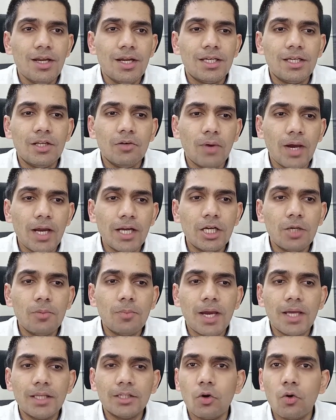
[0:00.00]
divided
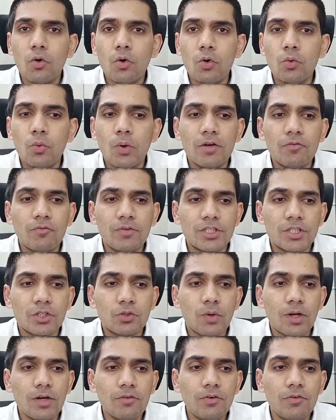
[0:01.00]
by the old one, which is
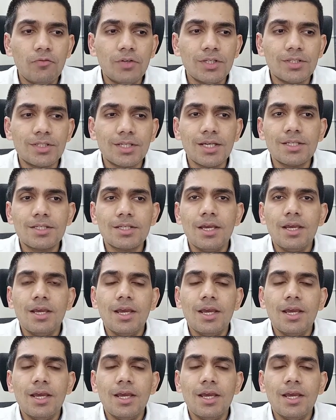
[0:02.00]
156,